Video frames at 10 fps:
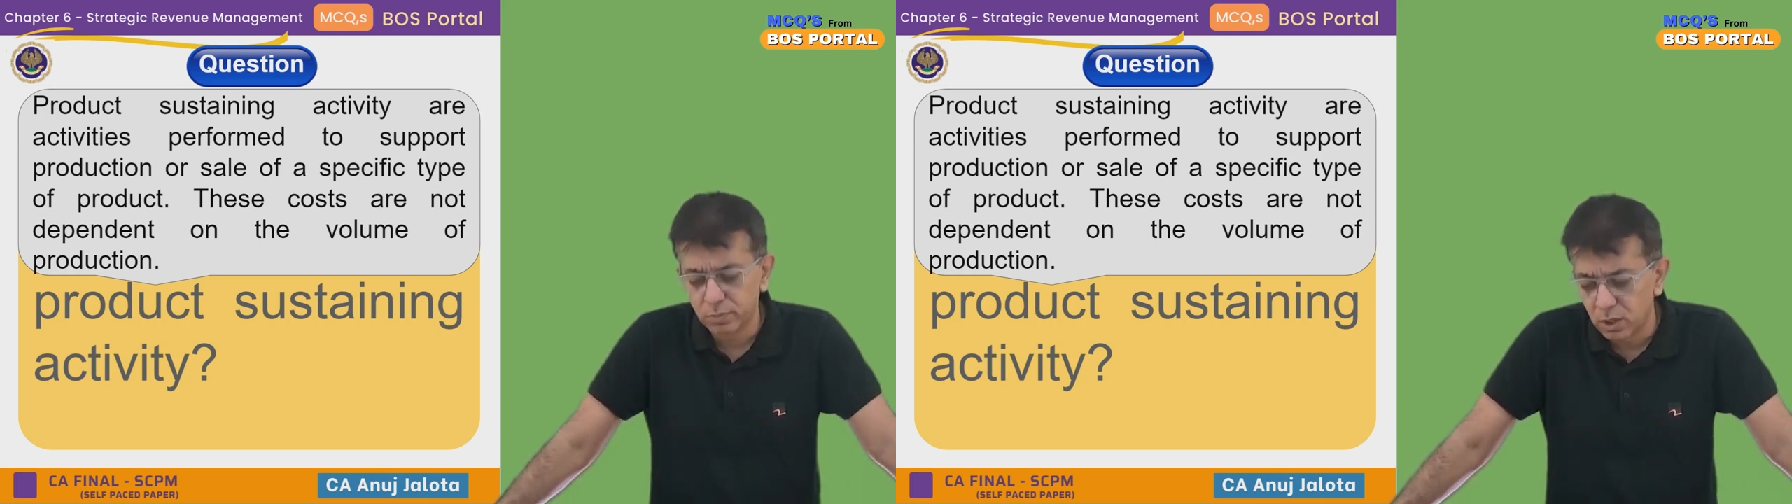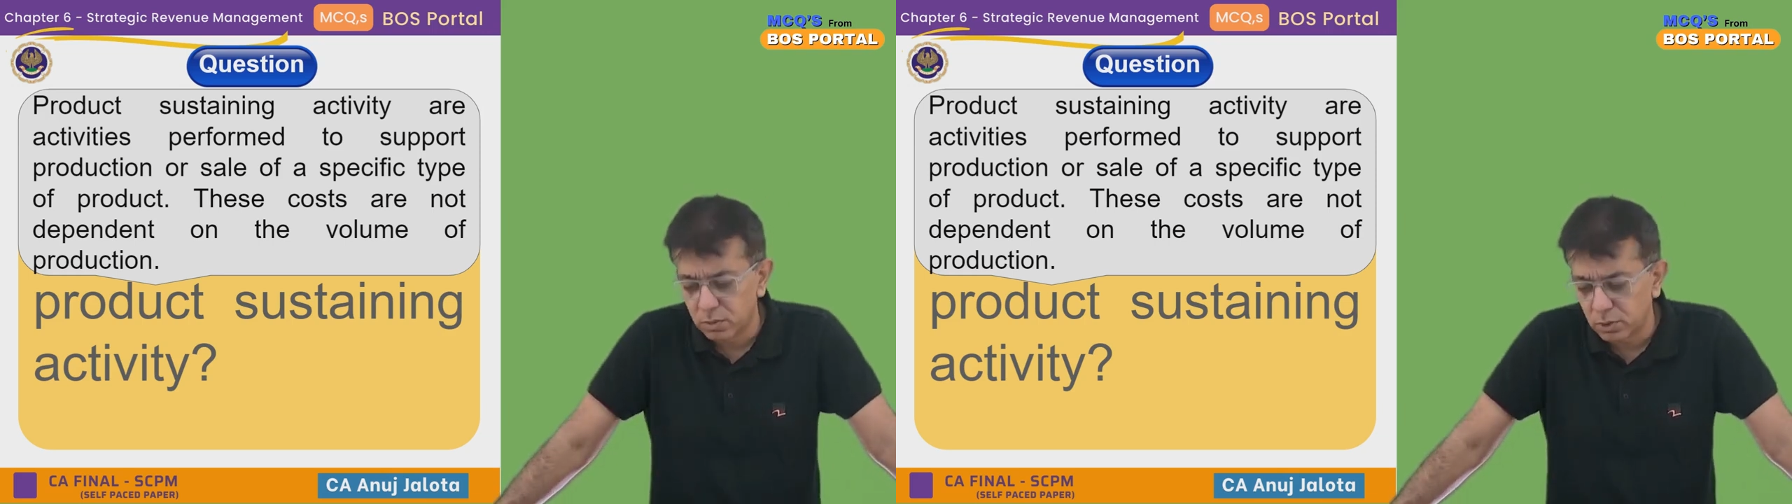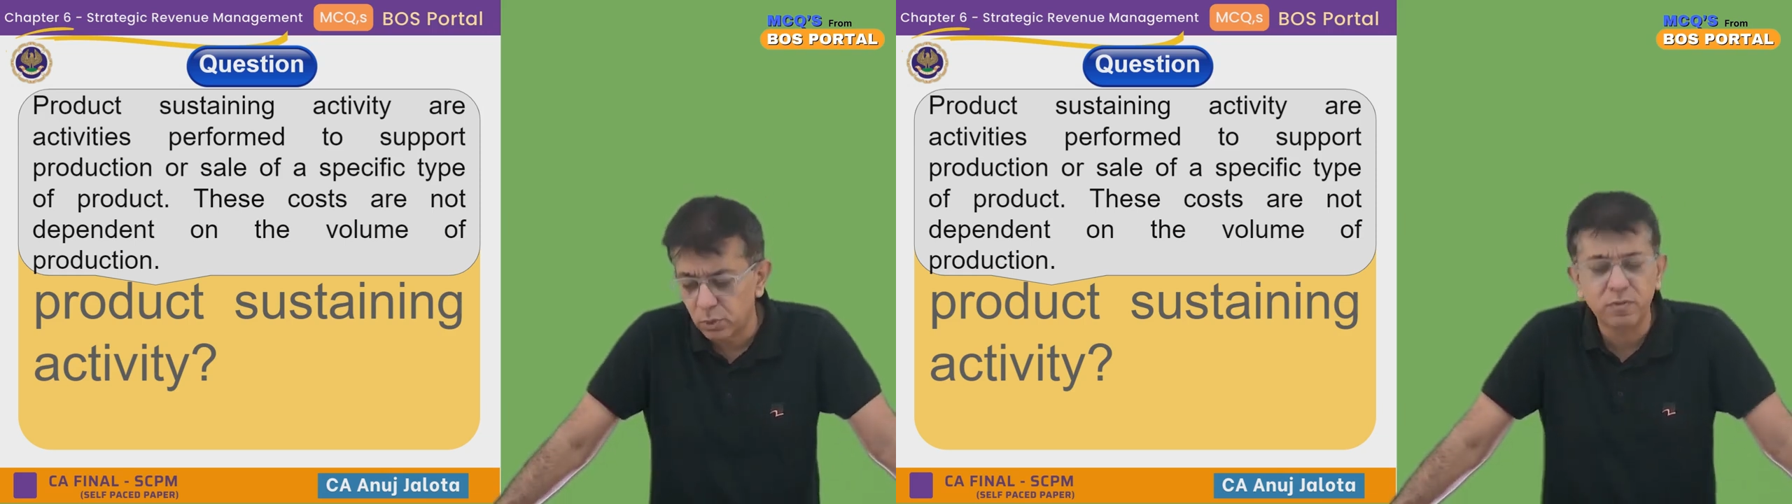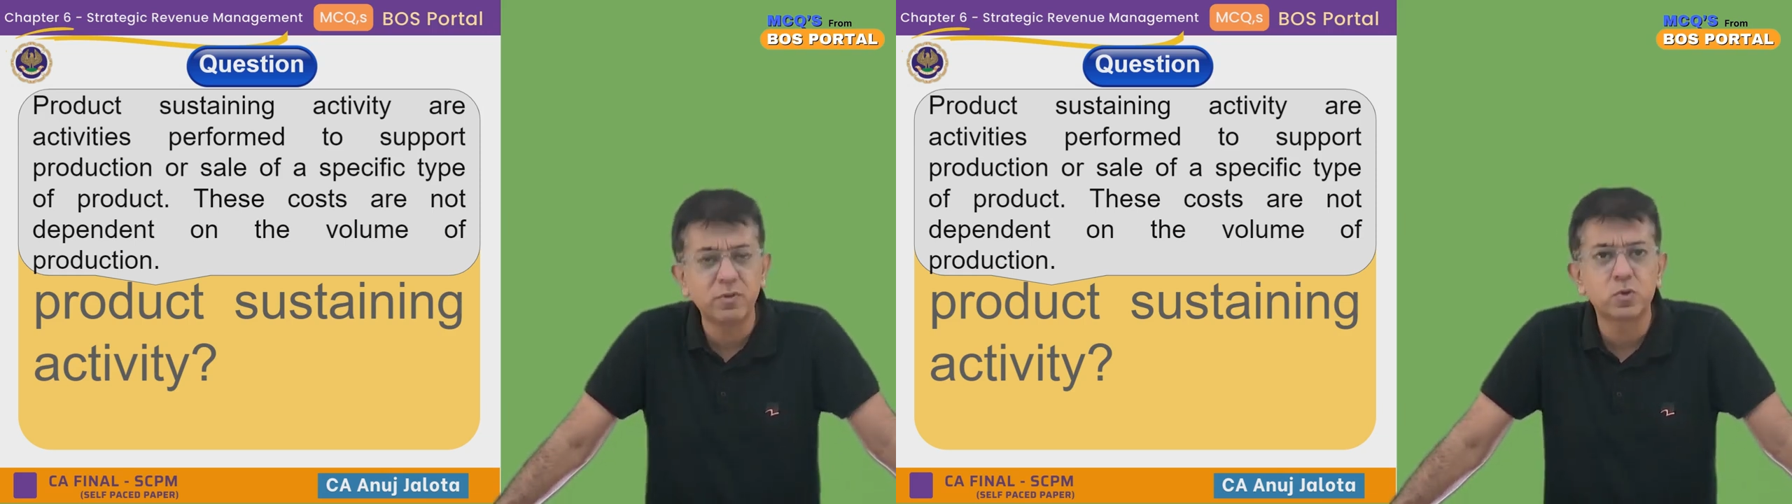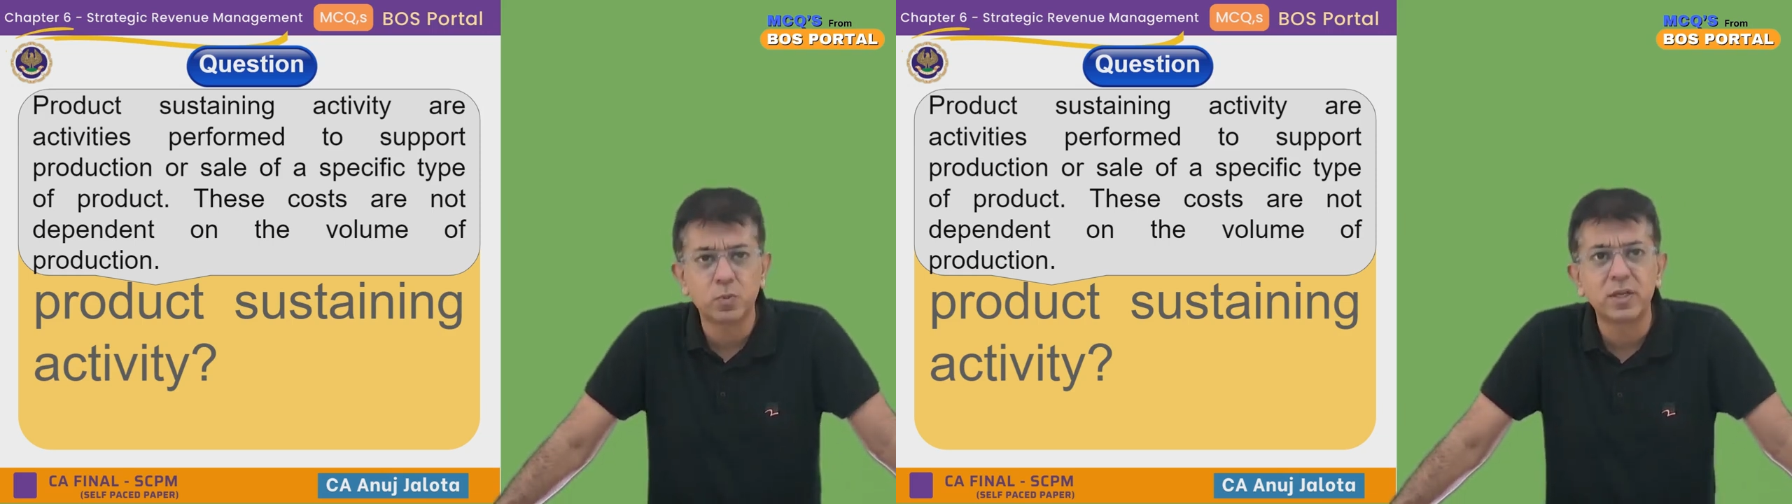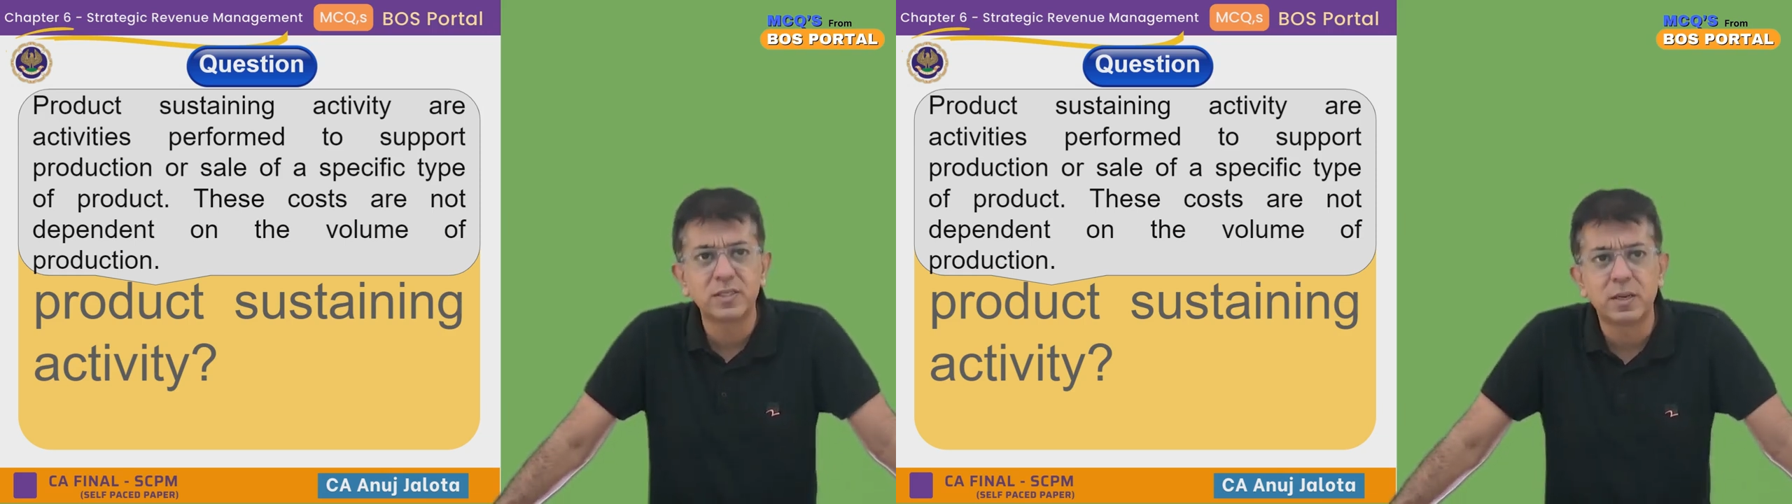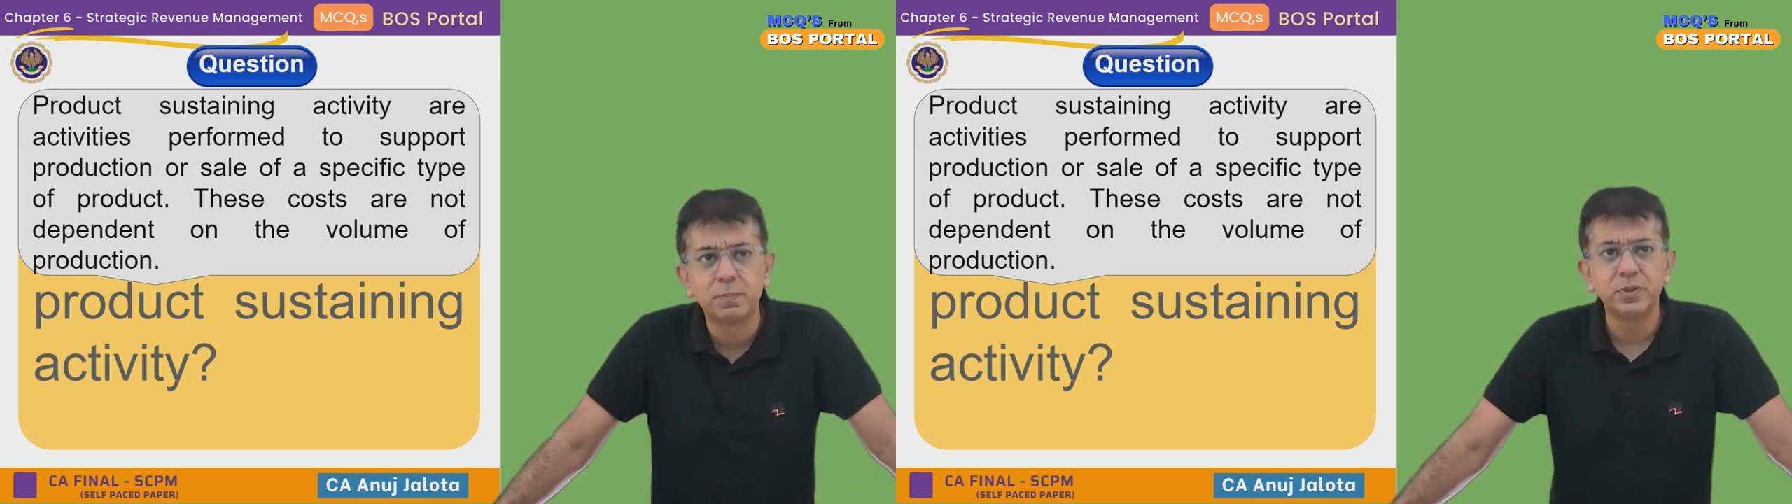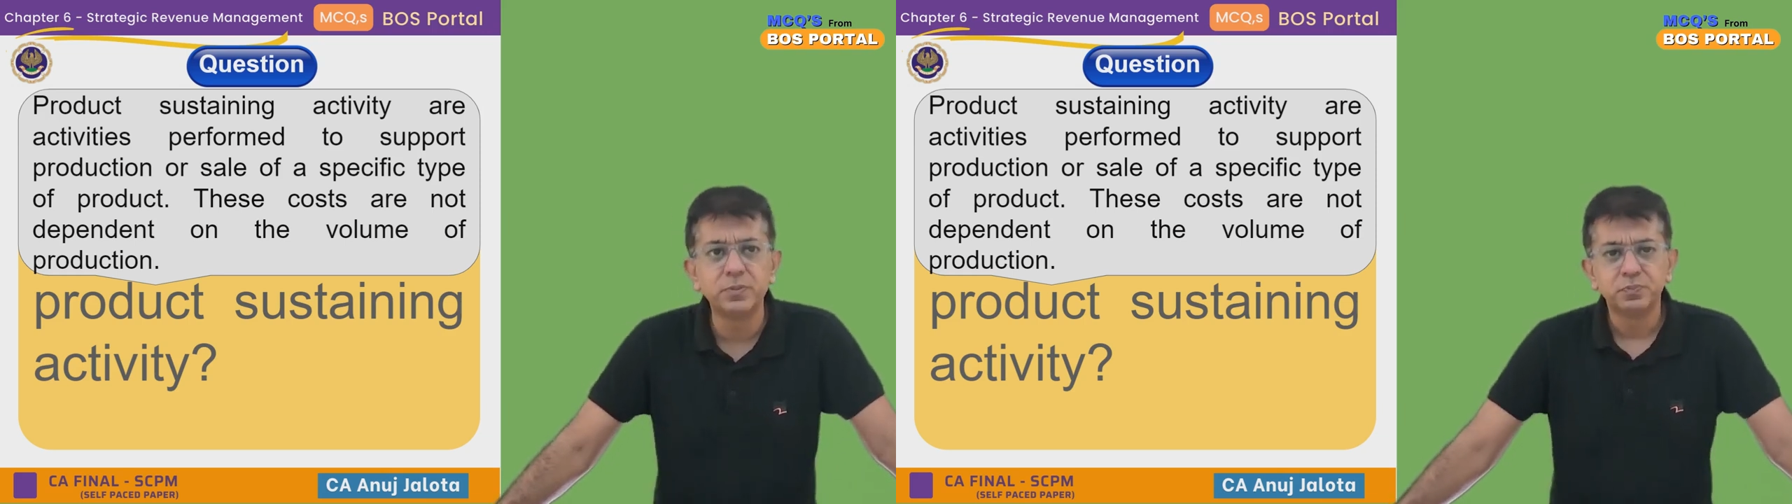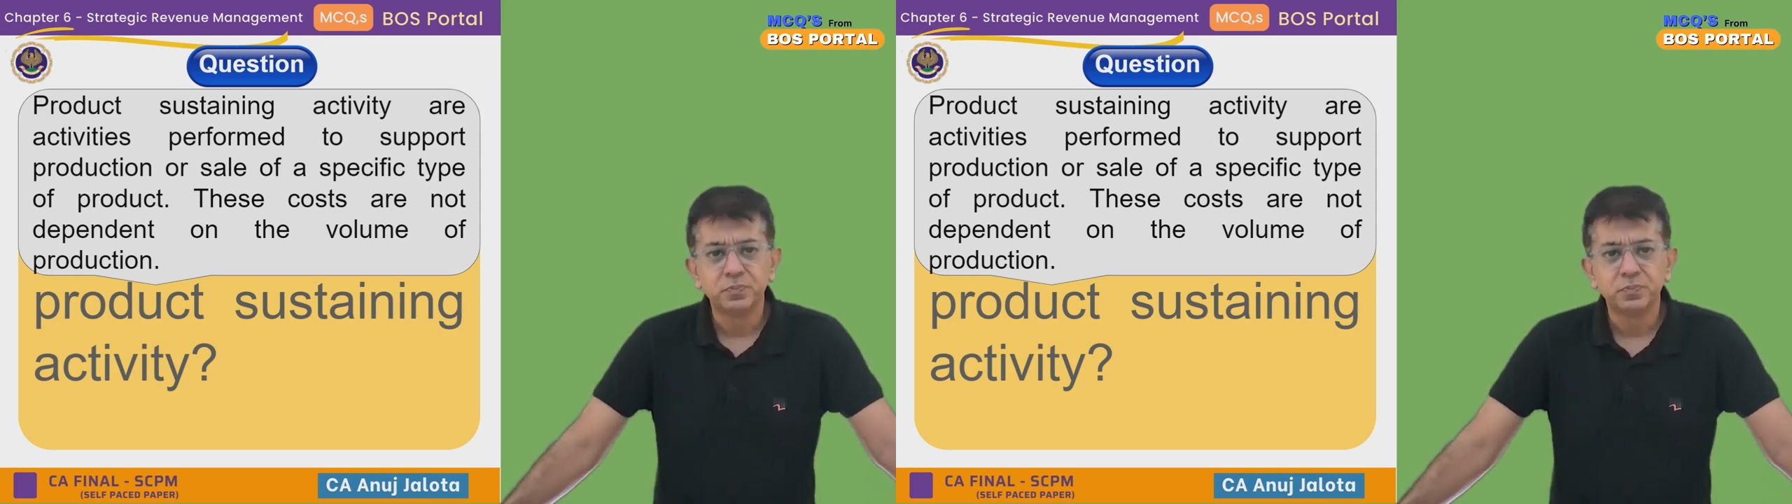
Now, to give you a small example,